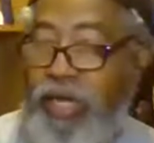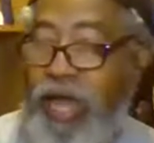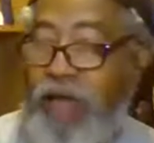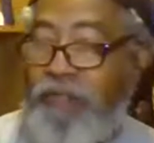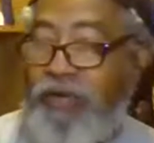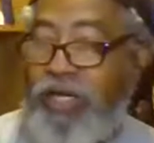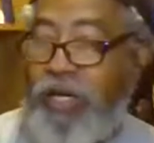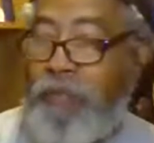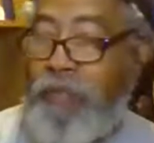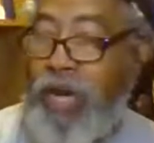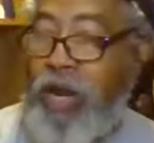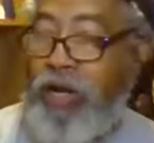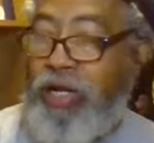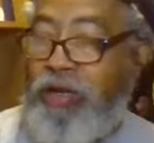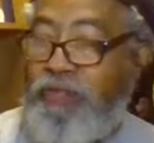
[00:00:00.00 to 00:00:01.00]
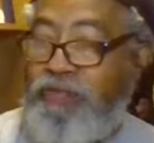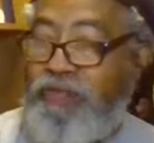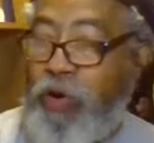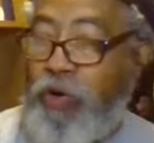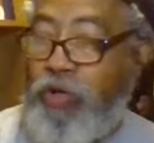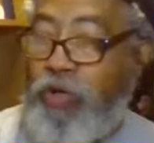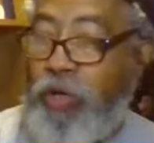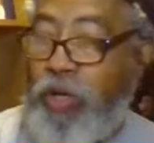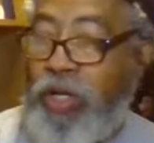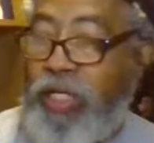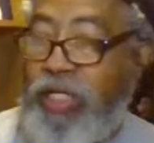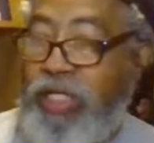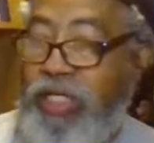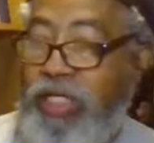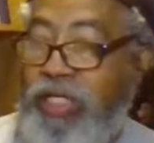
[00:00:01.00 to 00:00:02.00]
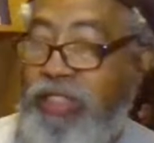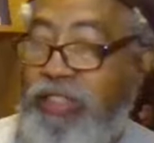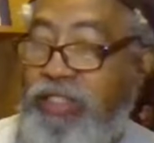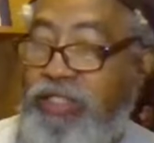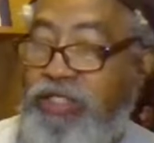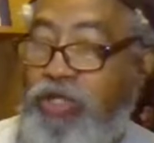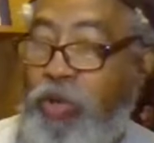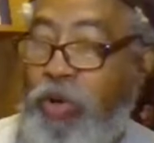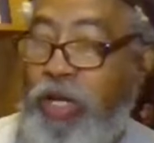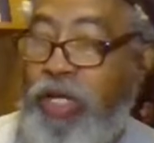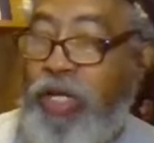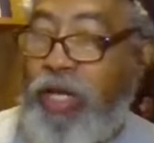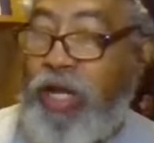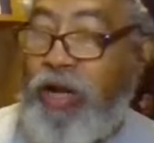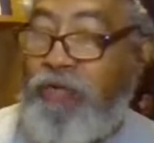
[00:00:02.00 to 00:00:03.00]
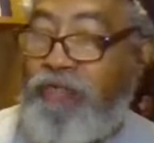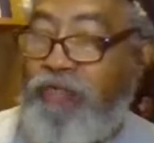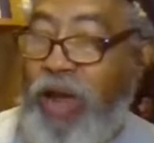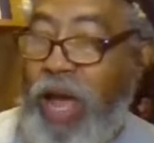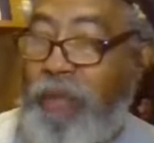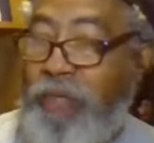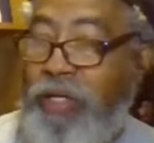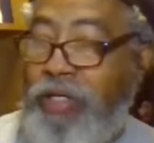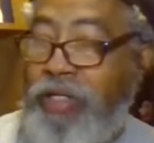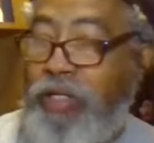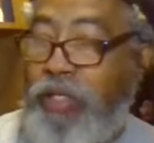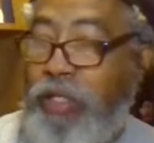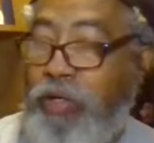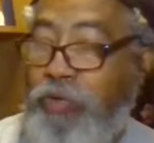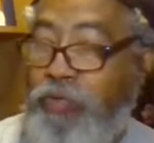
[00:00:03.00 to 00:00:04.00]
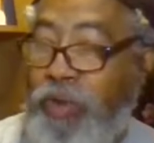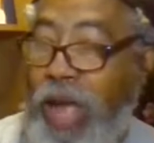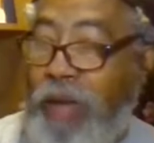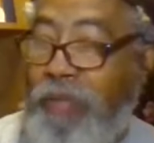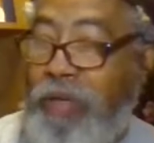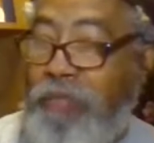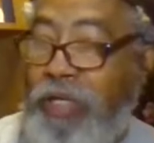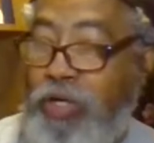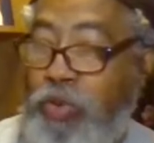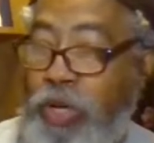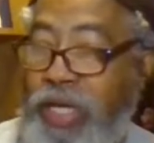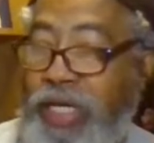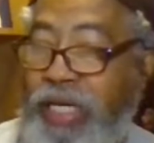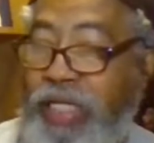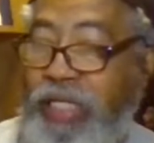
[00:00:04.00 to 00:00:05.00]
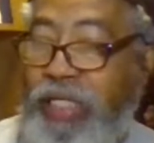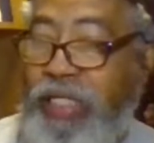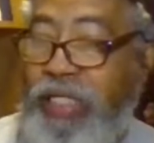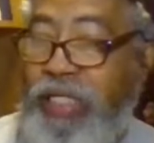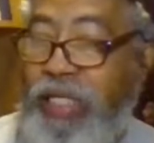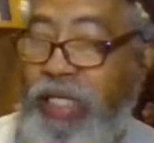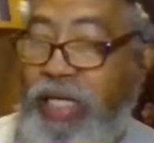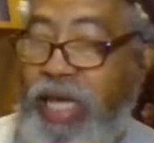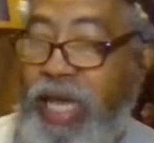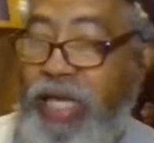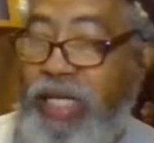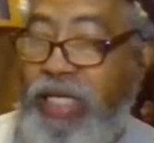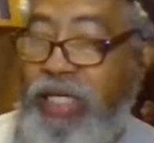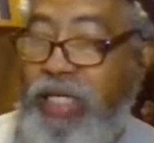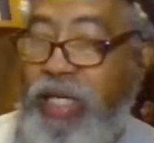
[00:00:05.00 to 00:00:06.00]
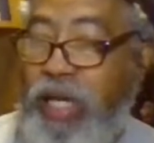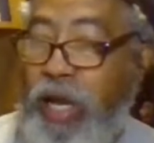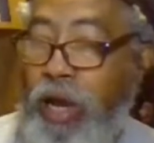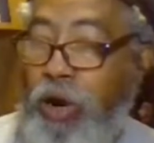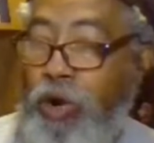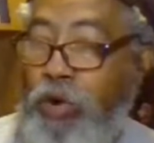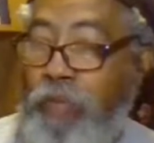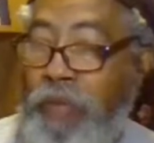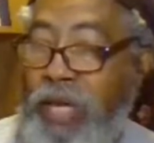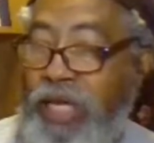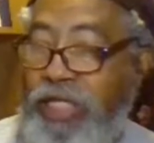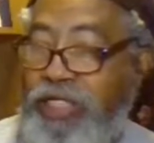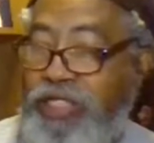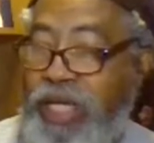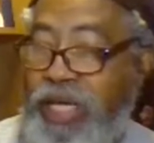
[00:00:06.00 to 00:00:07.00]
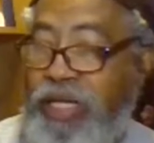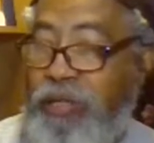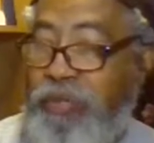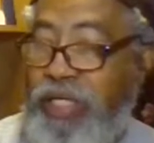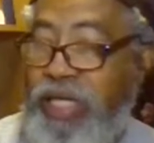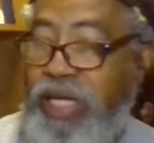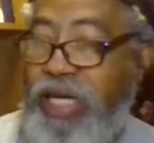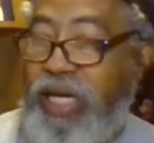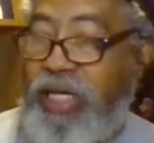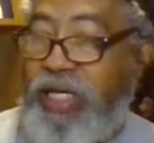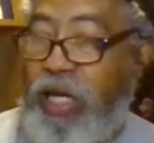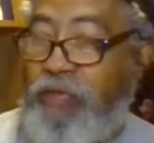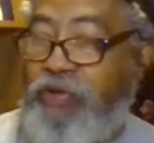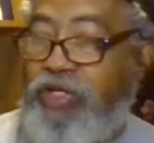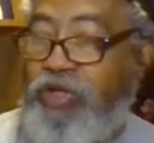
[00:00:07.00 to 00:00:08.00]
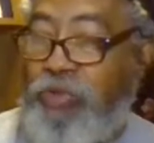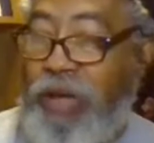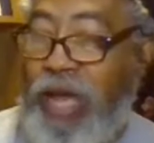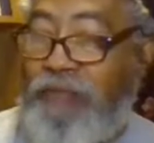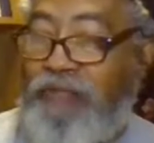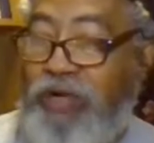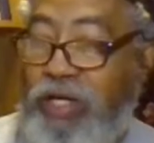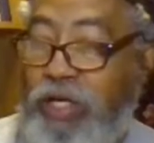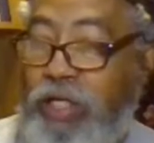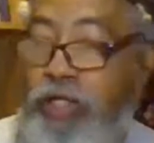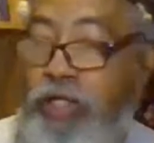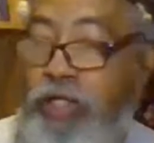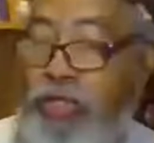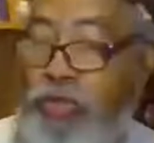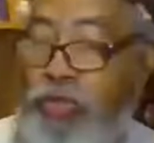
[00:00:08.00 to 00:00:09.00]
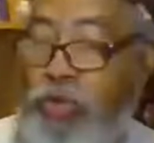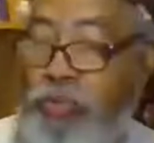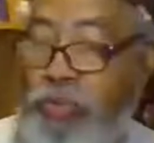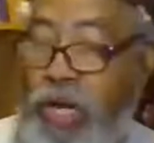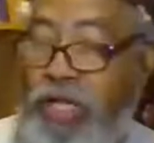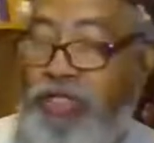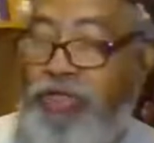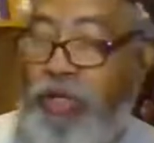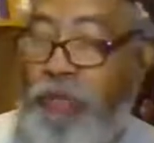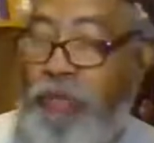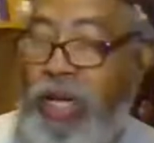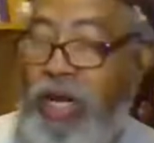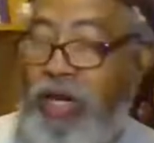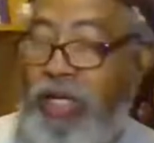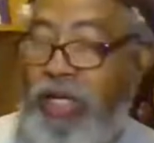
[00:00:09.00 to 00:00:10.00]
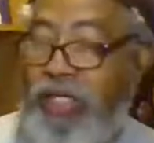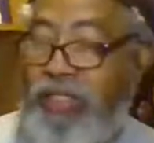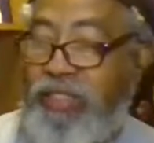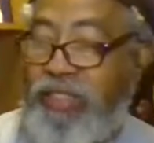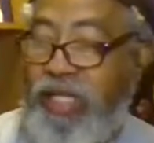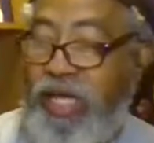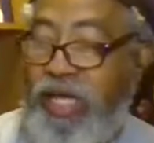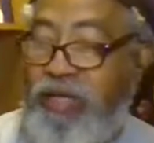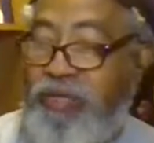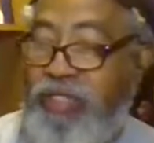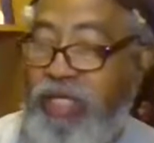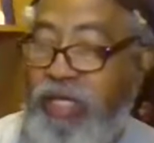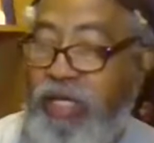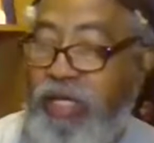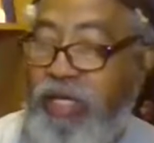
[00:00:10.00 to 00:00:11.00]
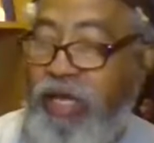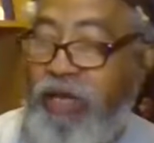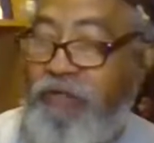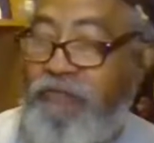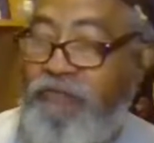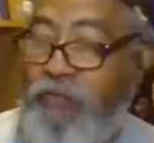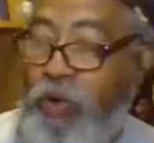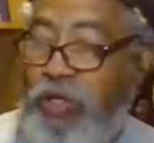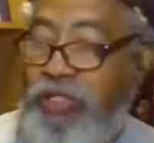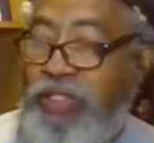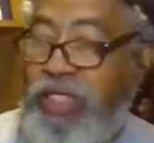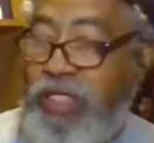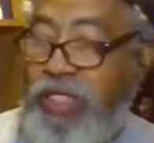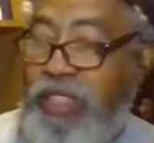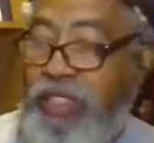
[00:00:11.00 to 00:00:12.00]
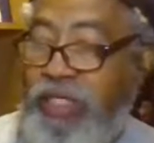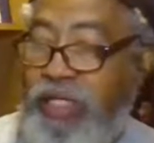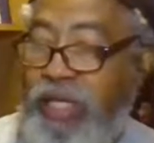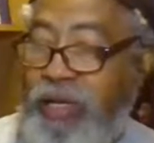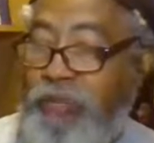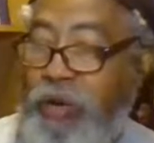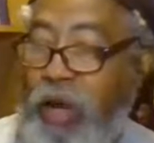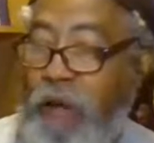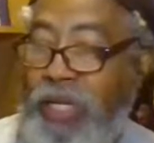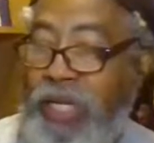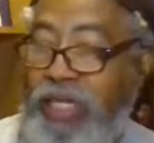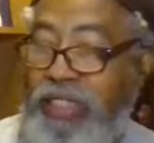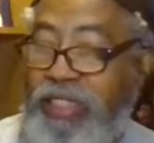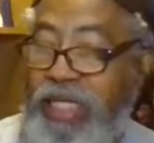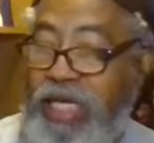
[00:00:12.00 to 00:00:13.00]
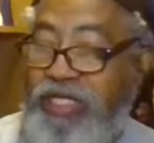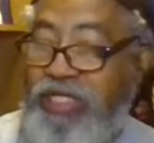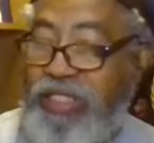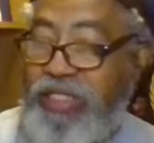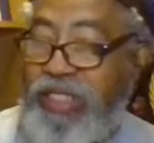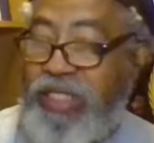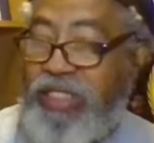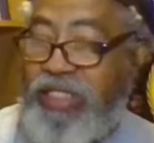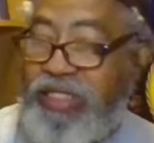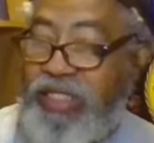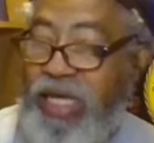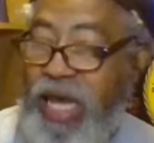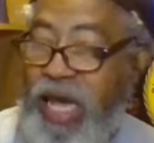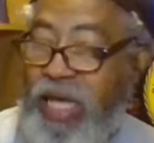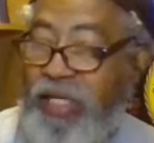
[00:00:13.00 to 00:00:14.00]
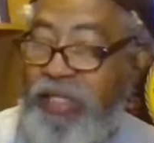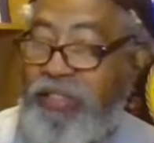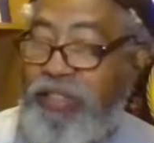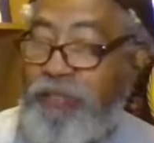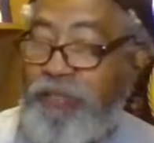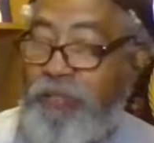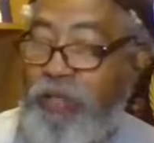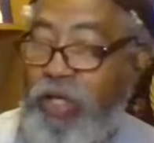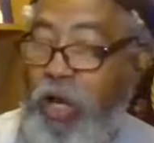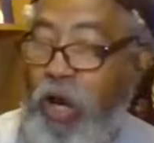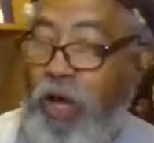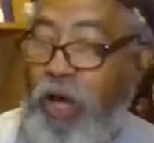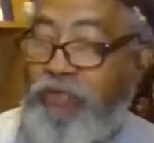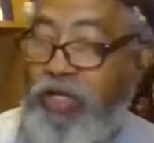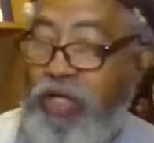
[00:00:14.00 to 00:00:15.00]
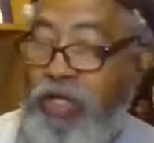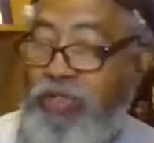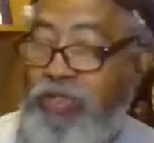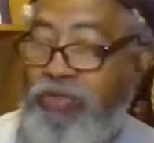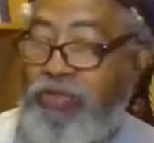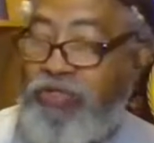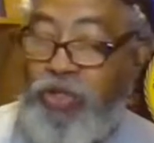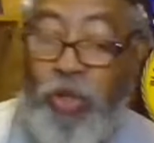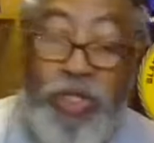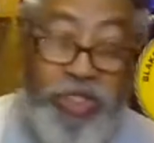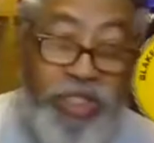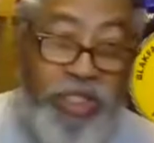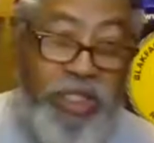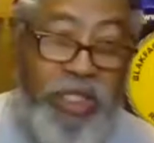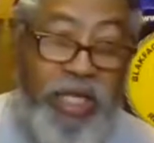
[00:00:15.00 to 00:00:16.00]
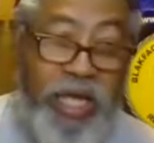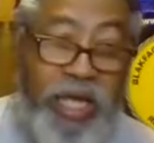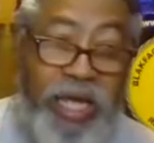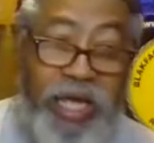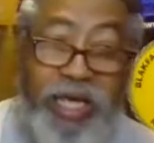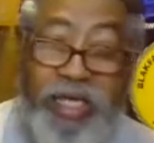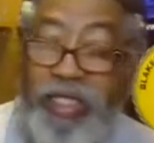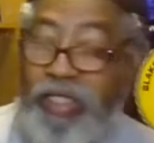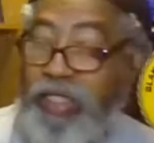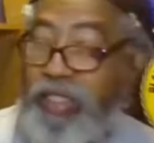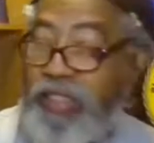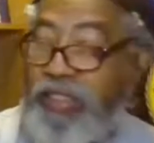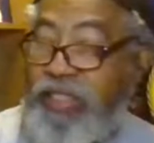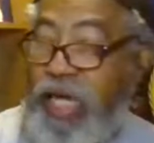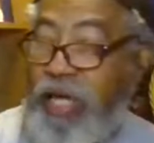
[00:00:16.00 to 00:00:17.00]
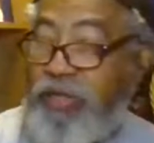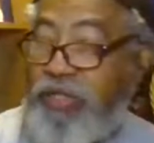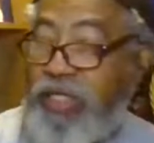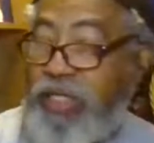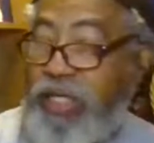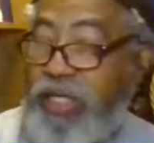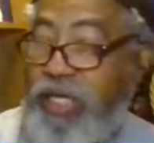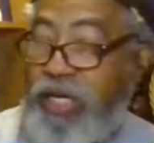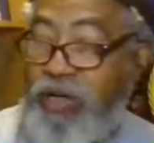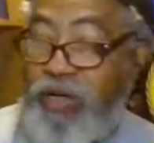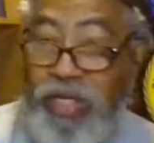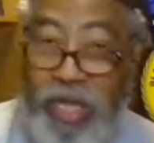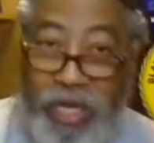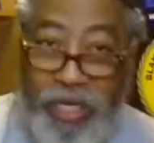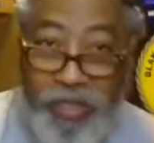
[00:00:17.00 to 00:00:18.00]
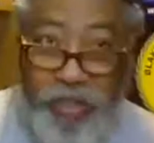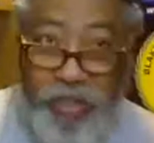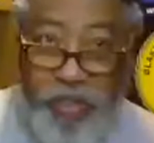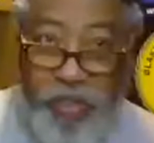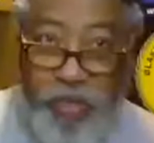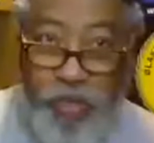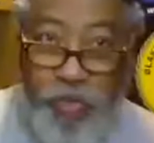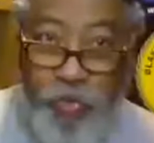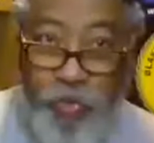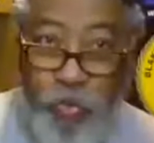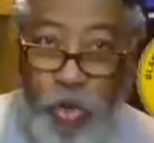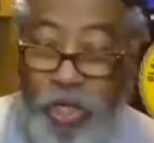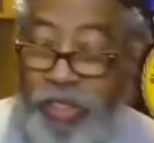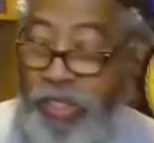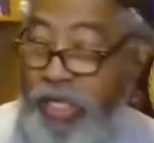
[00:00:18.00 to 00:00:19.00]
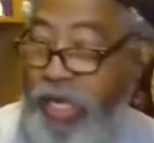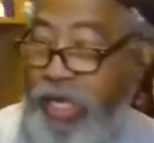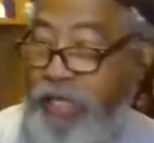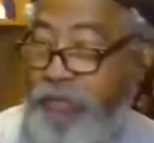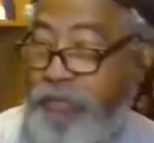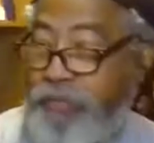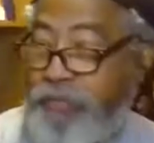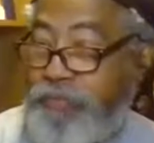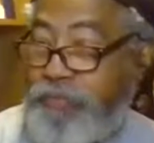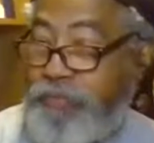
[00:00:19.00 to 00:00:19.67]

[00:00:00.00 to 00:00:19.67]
In African-American folklore, there's the story of Robbie McQueen, Katie, Old Man Jacob King, and others from Africa who were brought to America as slaves and forced to labor on plantations in the Sea Islands off the coast of Georgia and South Carolina. One day,